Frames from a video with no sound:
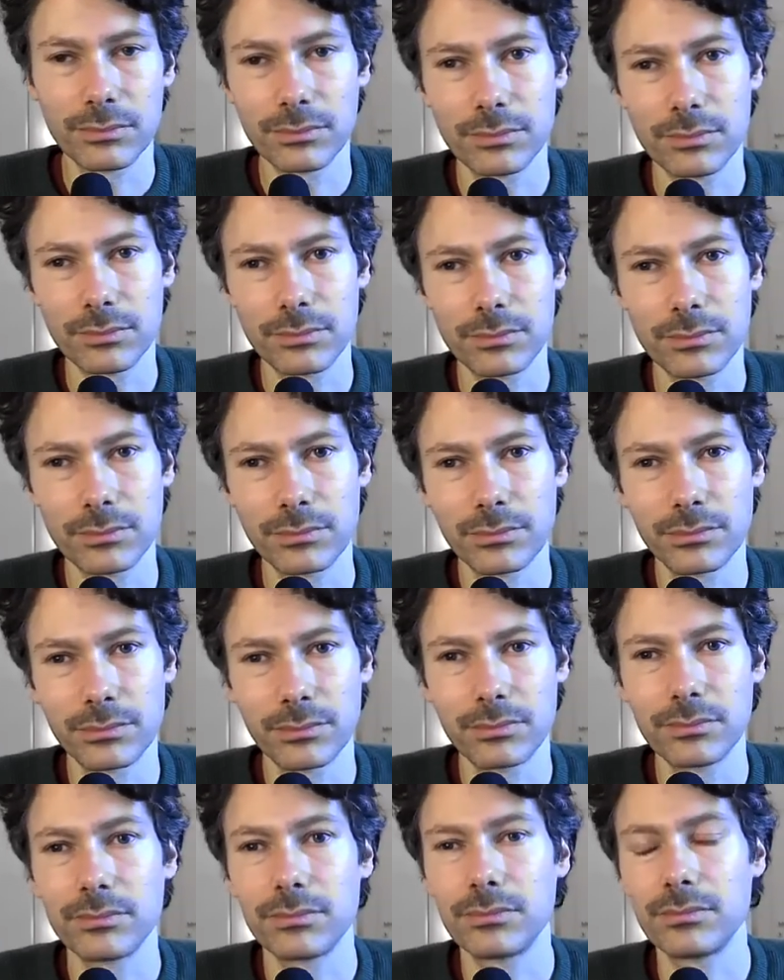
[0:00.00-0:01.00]

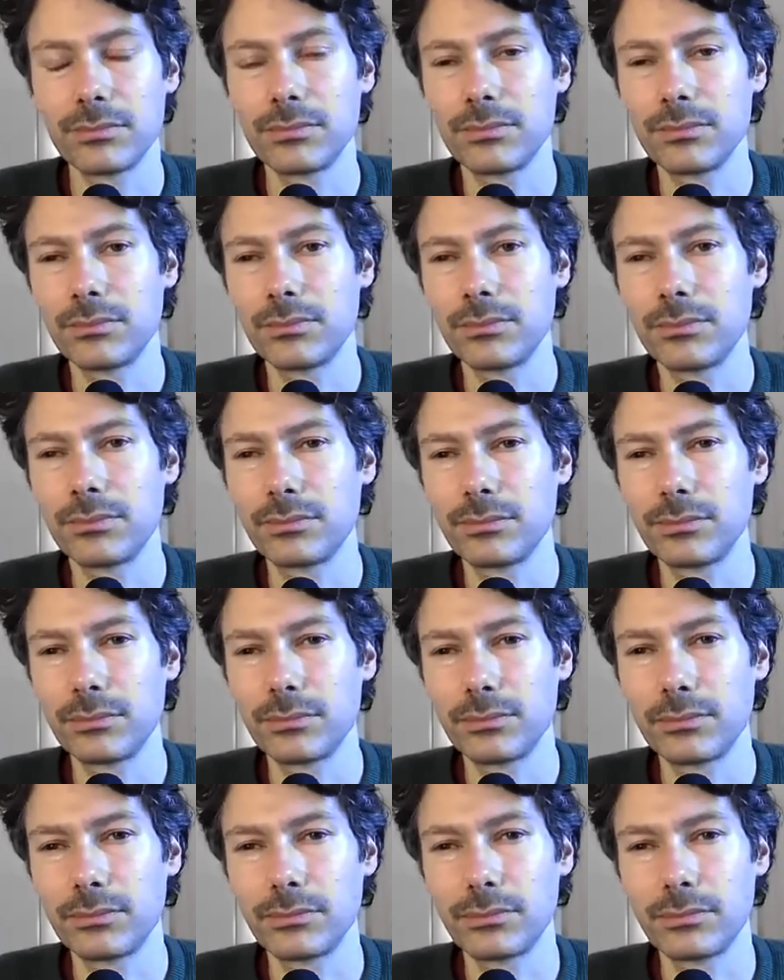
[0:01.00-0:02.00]

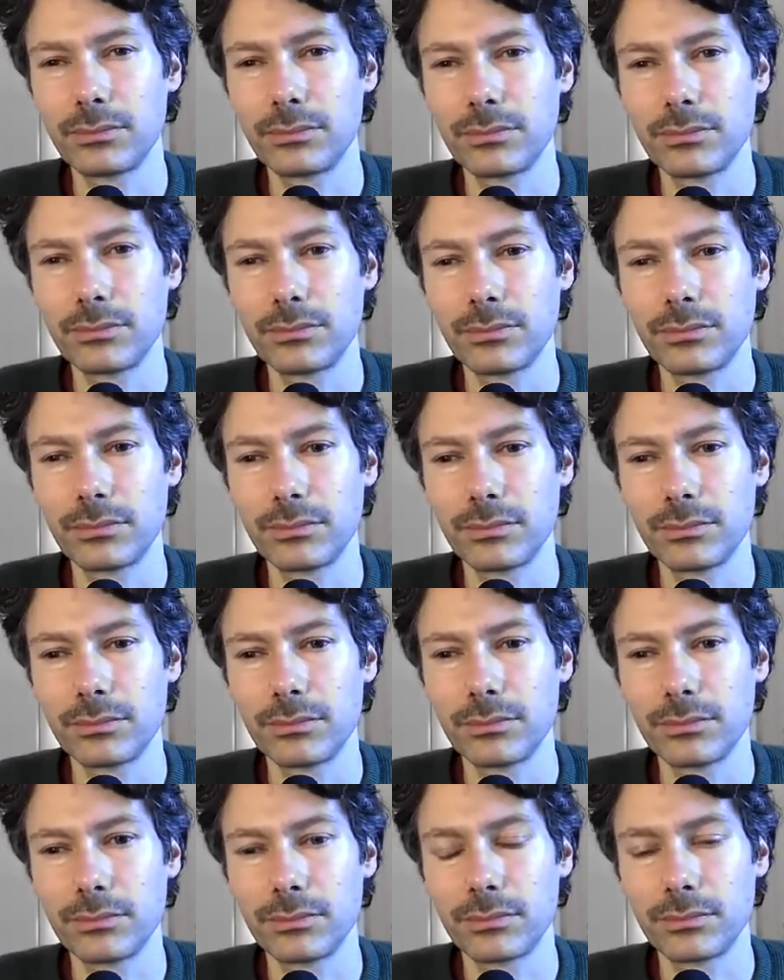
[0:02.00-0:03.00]

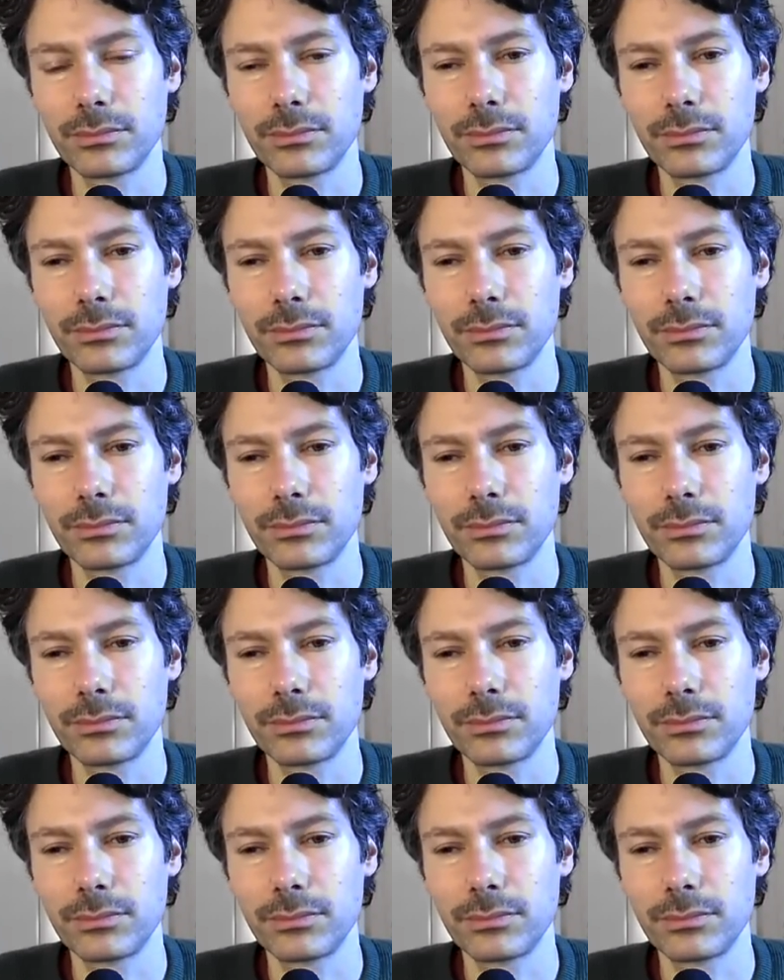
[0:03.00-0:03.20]
[no speech]